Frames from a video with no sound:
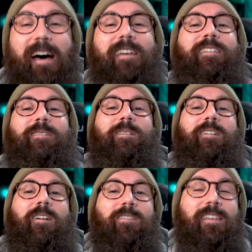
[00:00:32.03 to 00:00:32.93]
are you doing
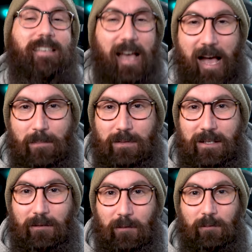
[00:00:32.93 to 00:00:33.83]
on this
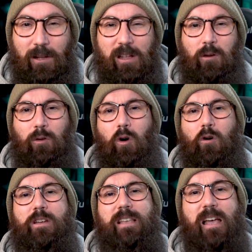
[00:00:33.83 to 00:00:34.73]
absolutely
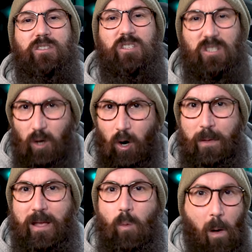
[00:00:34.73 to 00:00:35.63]
glorious and
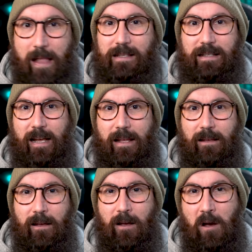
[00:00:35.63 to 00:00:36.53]
stormy Wednesday?
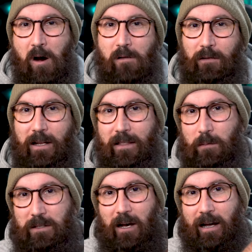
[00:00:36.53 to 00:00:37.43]
Hopefully there
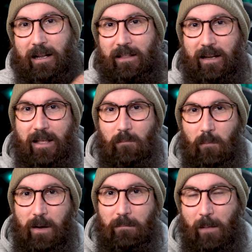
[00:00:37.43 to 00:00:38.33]
was lightning that hit
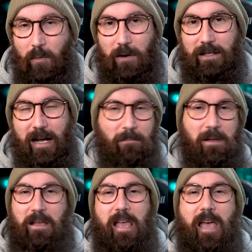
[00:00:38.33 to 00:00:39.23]
when I pointed up.
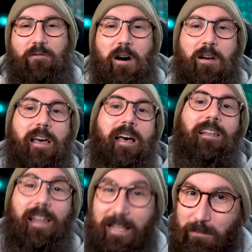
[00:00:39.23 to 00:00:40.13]
If not,
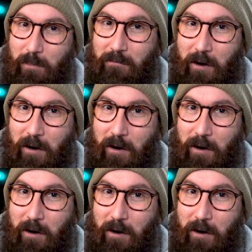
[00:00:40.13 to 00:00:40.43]
let's move